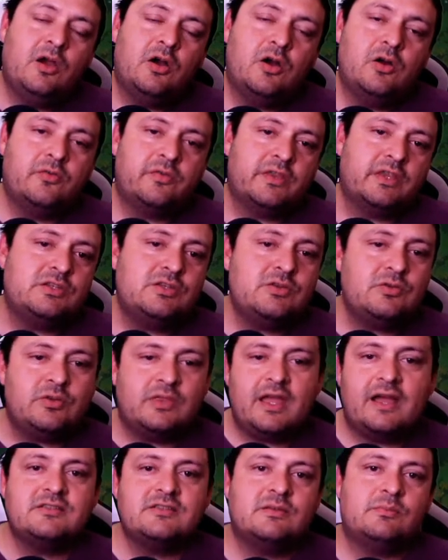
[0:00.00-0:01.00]
over the two
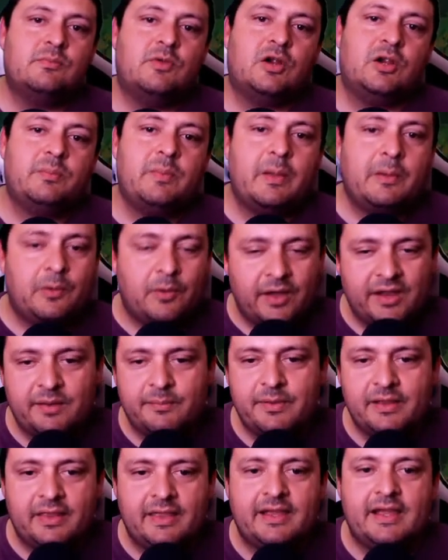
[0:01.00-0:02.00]
thousand mark by quite a
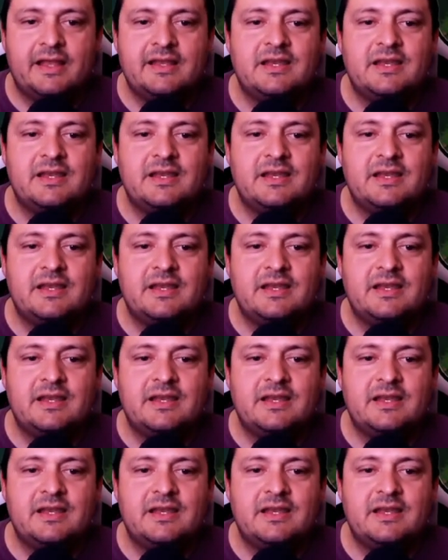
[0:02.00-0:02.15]
bit like I